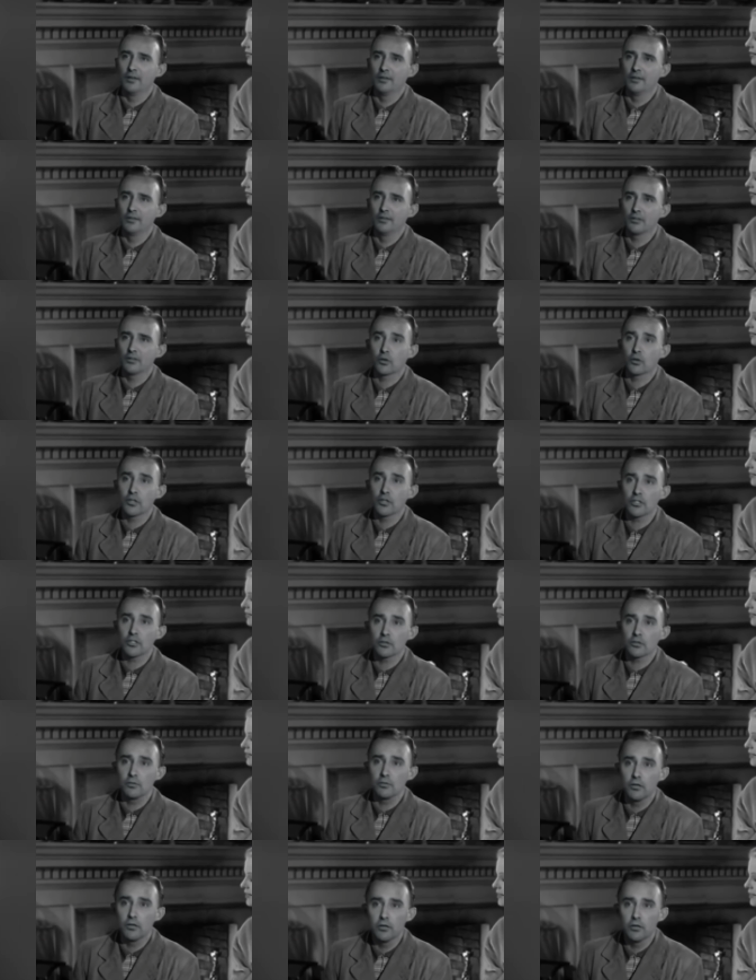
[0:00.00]
We have
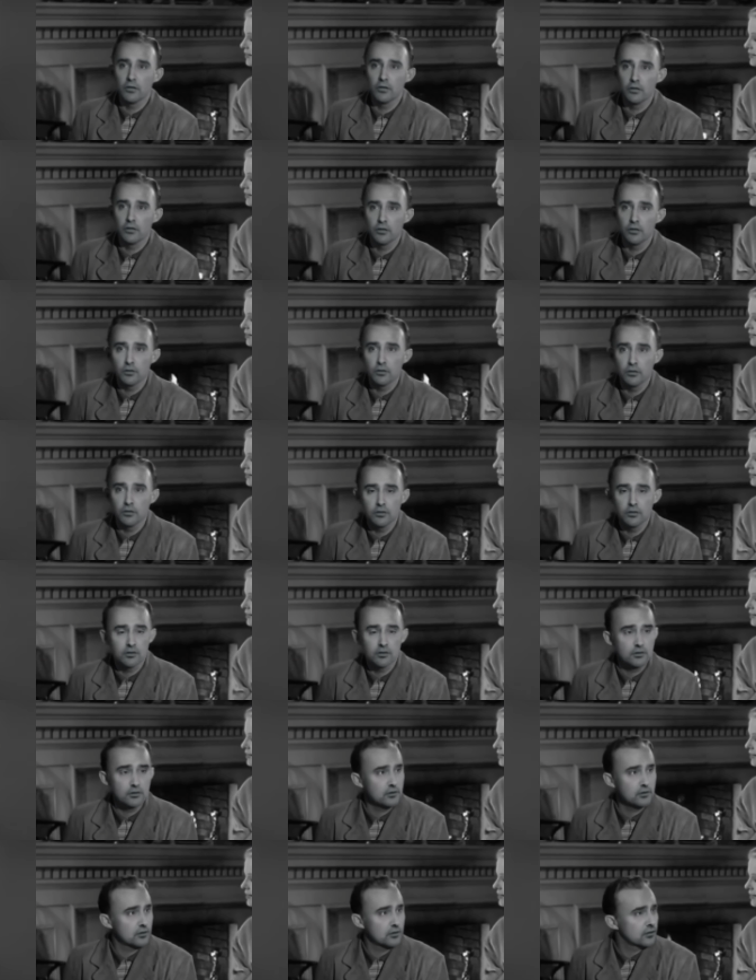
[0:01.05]
all been
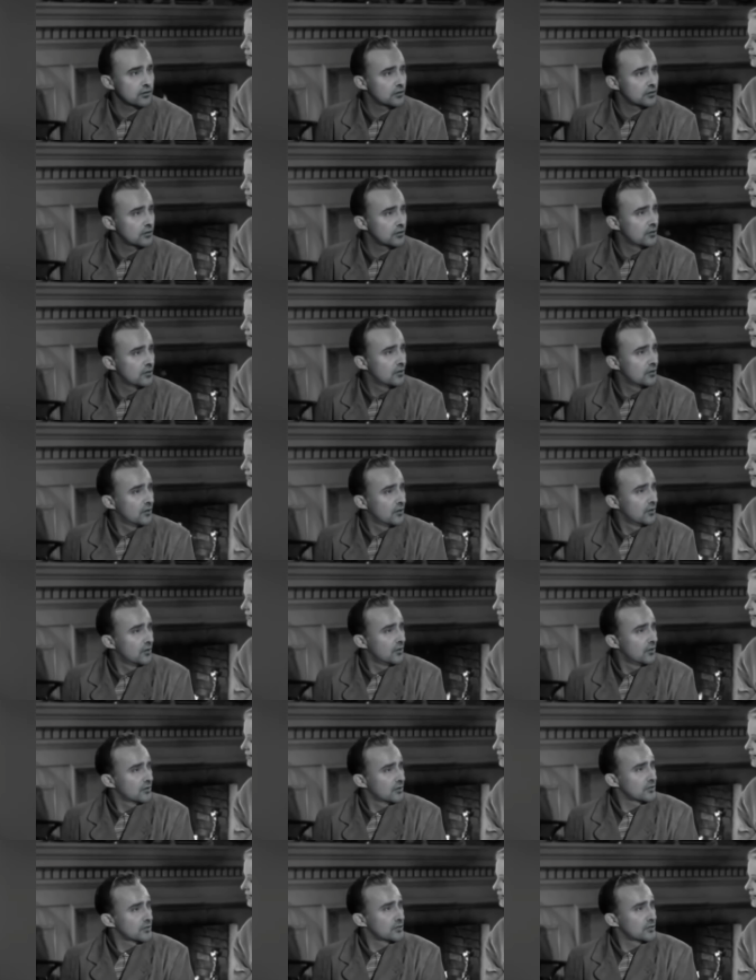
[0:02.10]
multiple cultures,